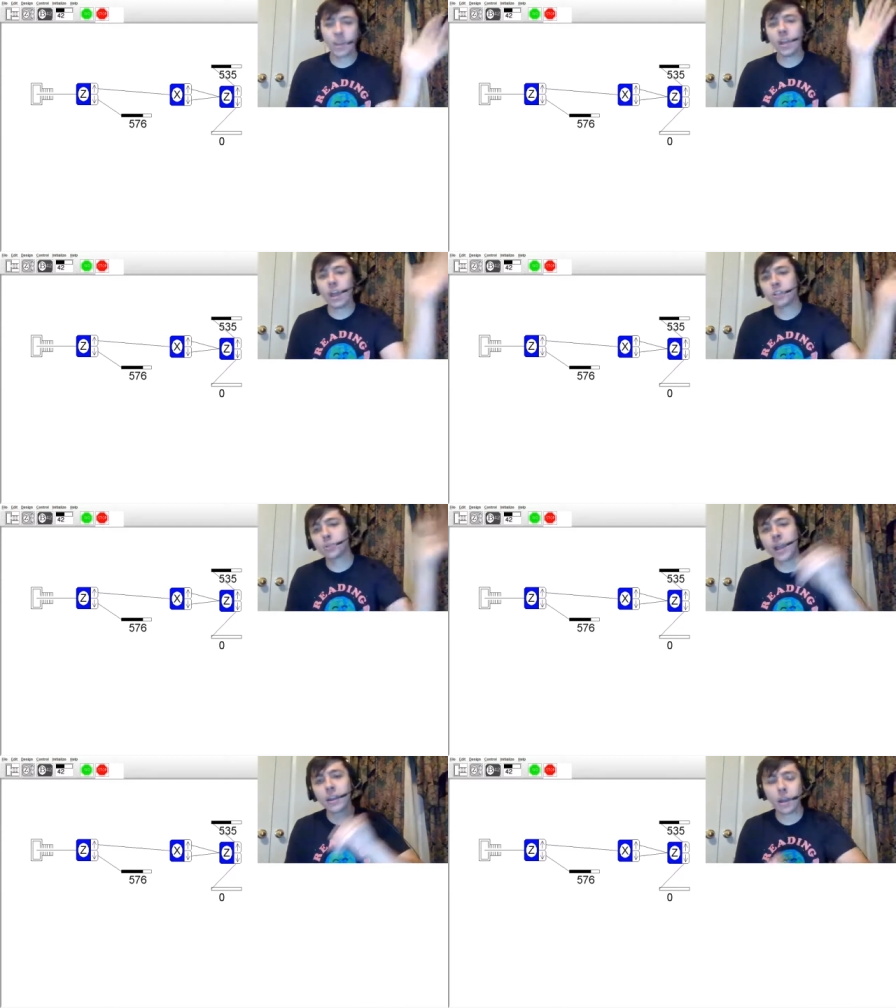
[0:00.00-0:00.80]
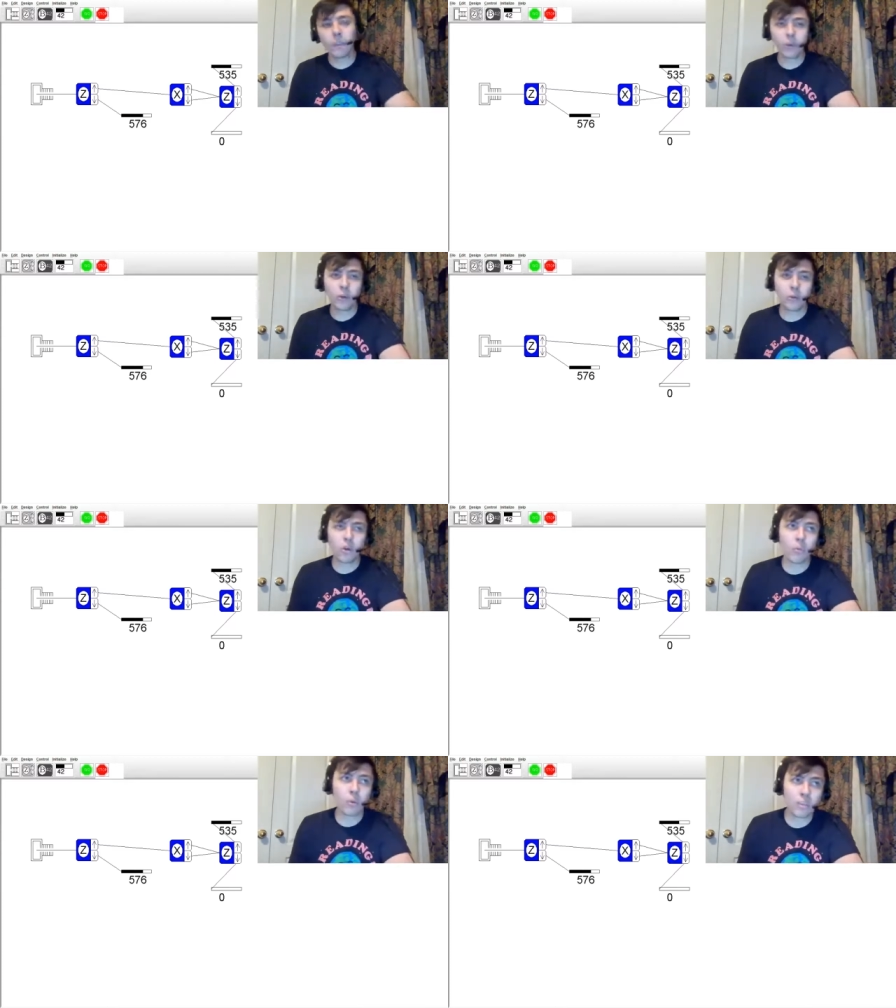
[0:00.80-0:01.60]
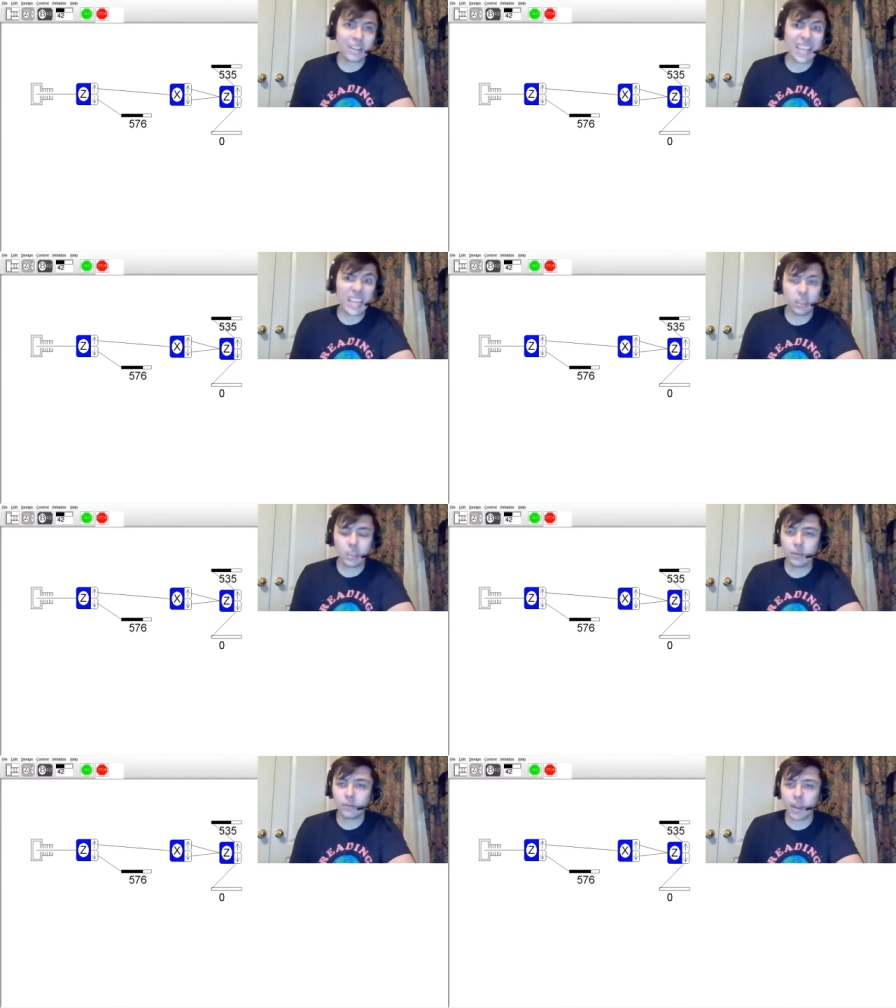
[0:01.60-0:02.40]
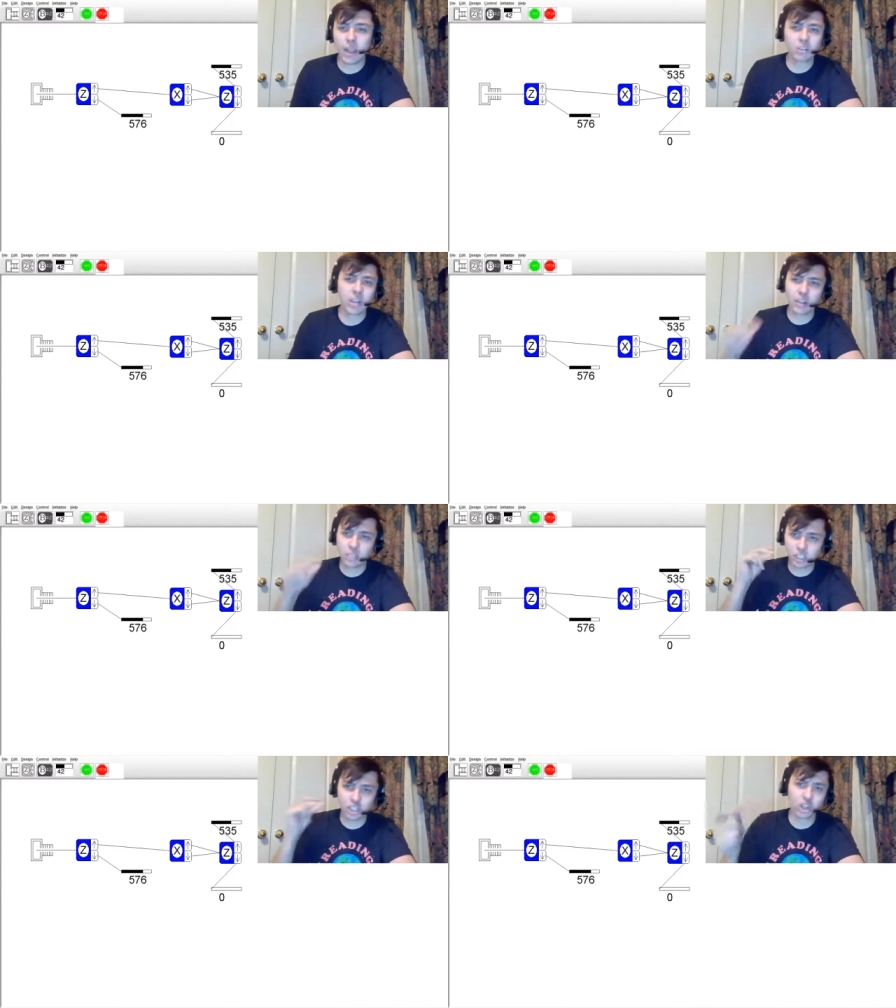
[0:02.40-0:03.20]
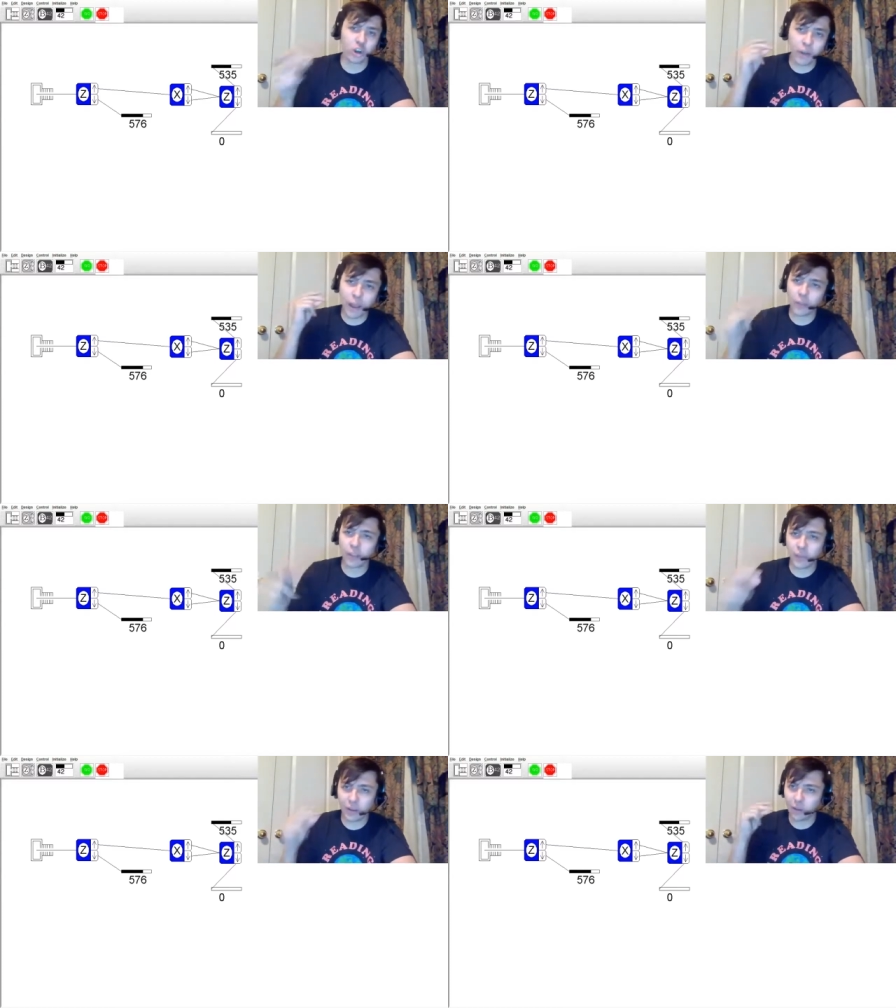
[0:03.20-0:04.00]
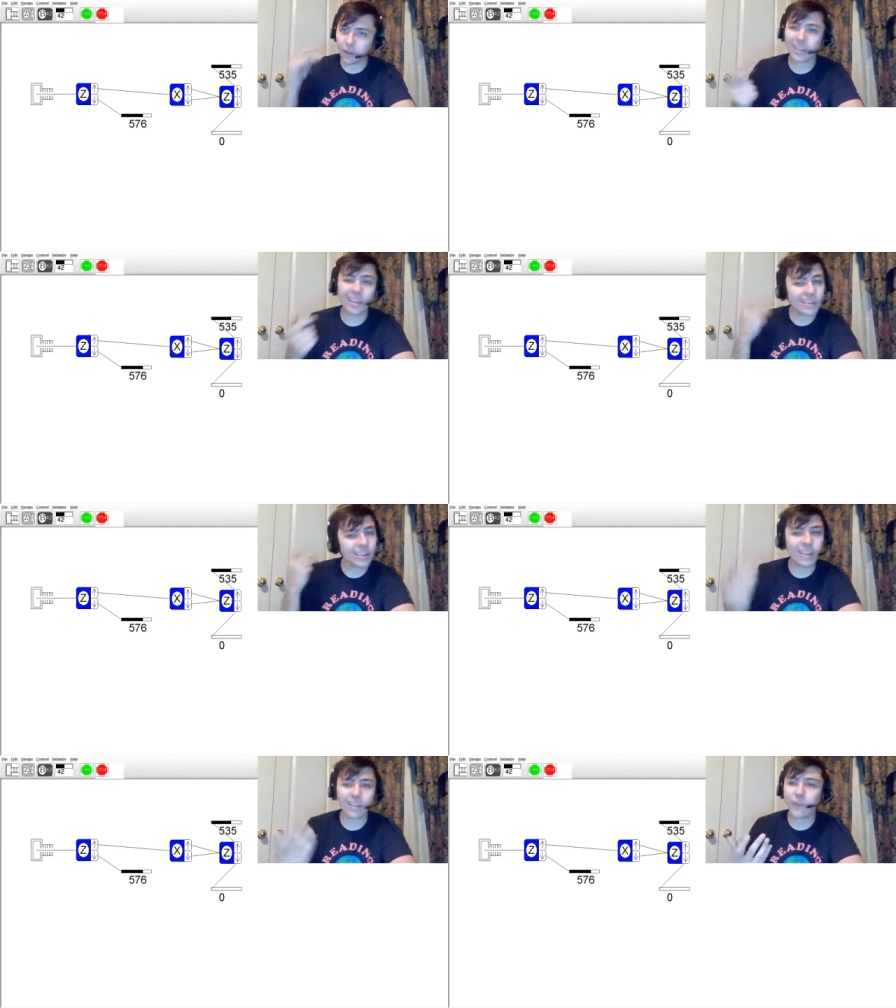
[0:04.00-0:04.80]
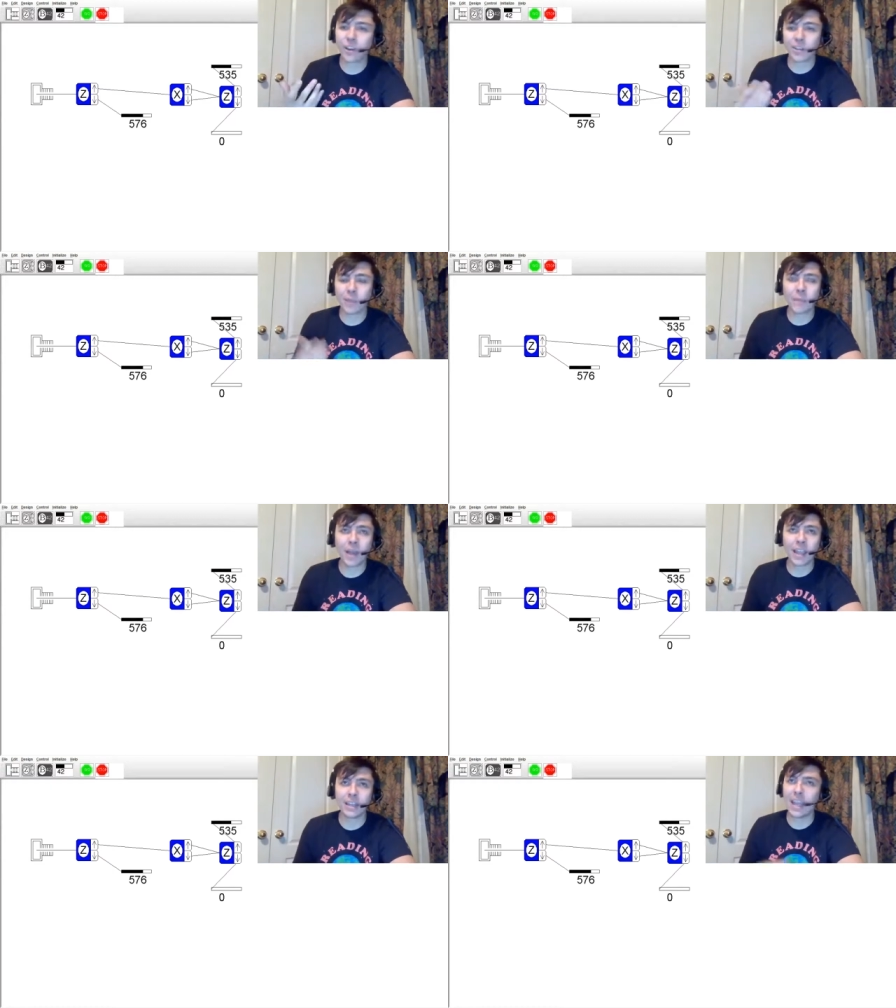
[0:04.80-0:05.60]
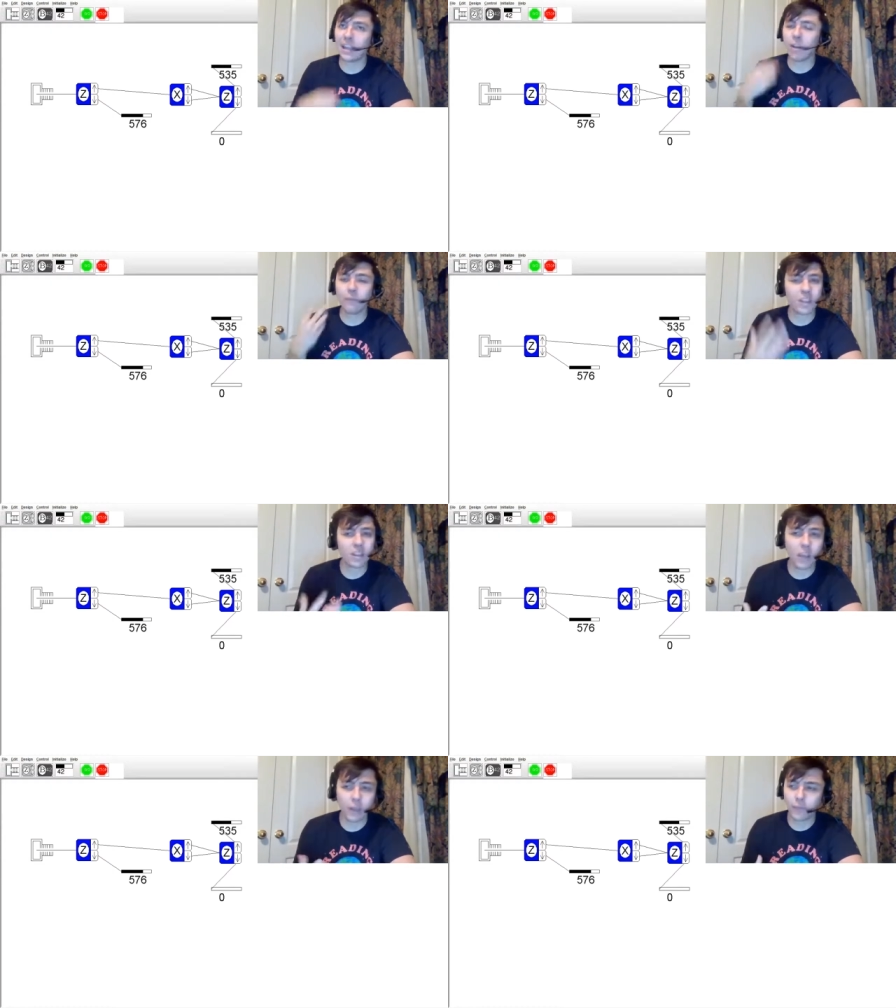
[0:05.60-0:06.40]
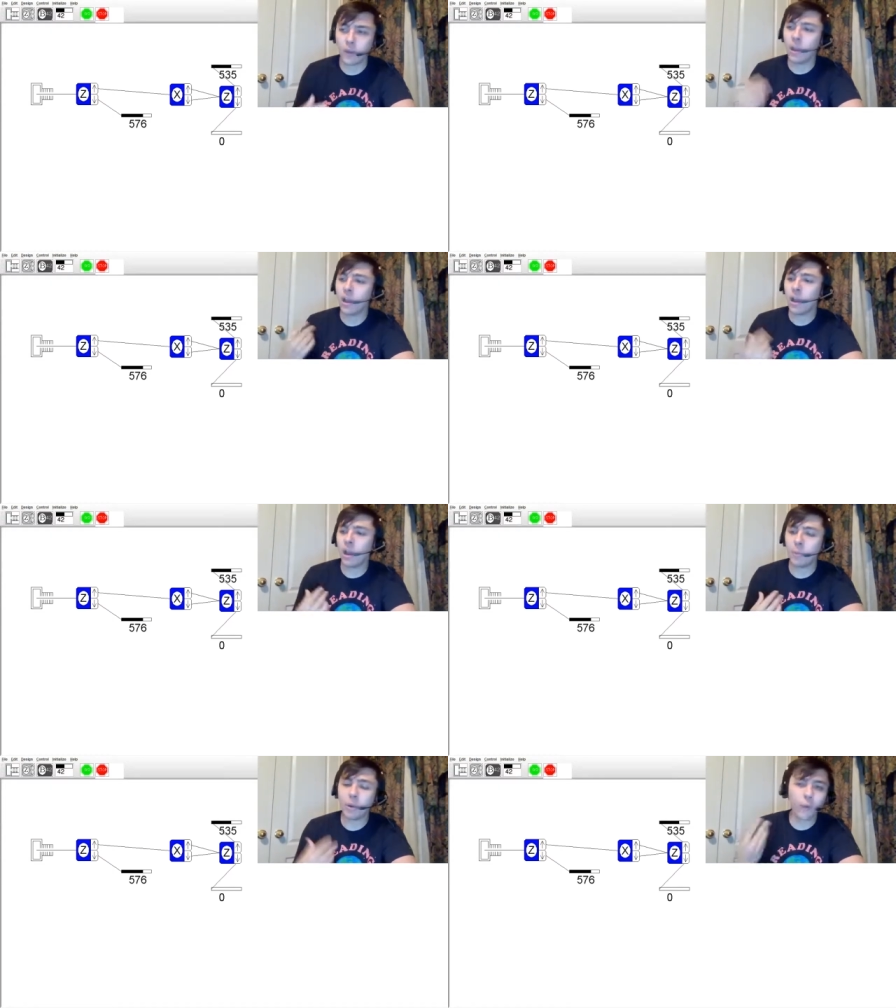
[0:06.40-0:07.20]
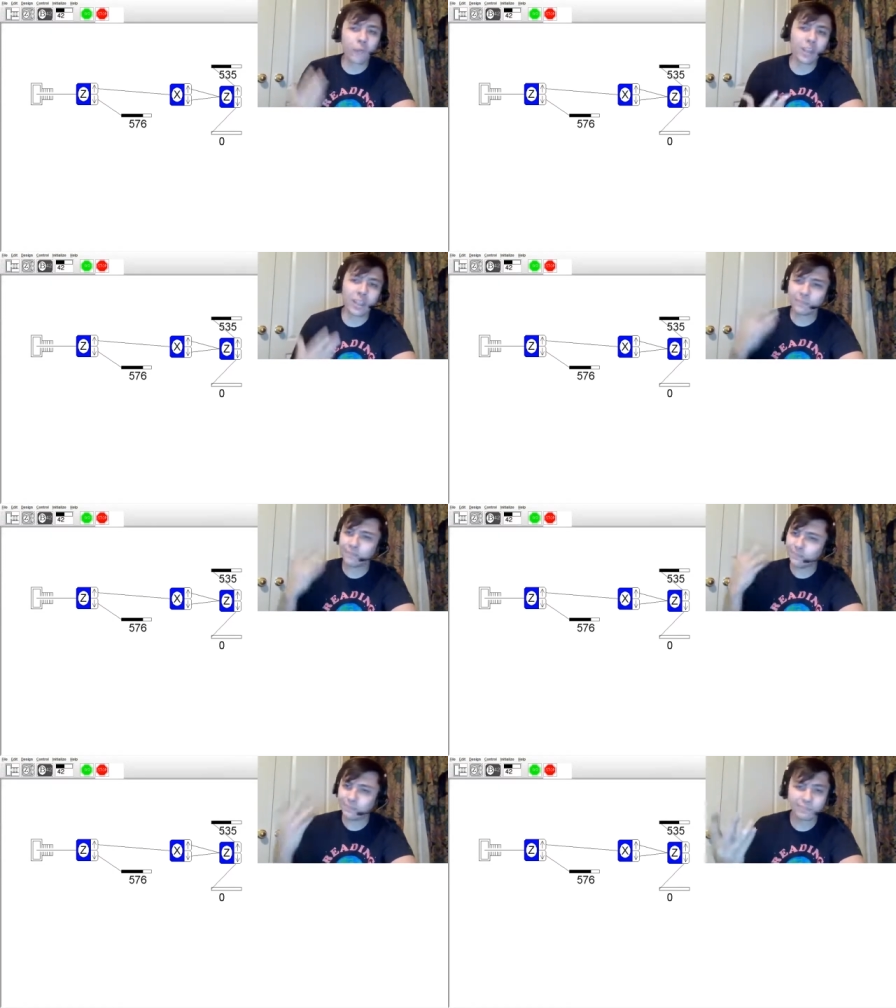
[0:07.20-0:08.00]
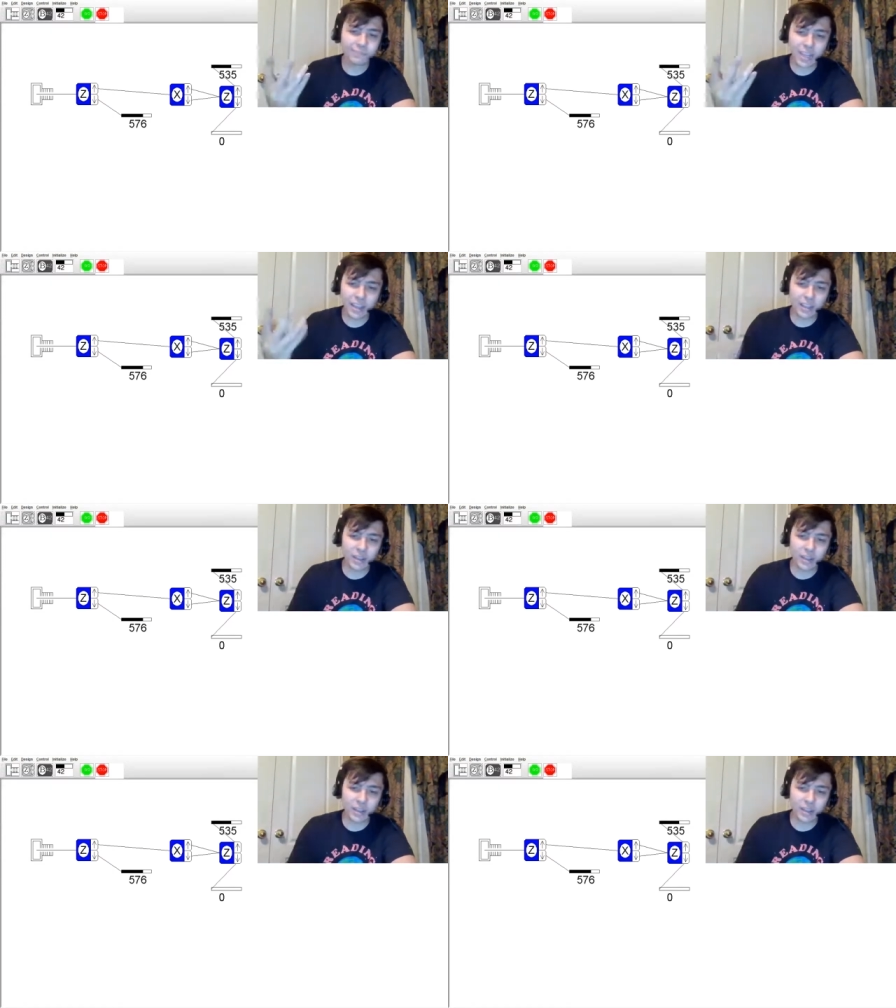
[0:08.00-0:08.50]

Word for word: I'll try to upload almost daily, right? I'll try to just churn out these videos because it's, it's fresh on my mind. I love this stuff. Um, and hopefully makes sense to you.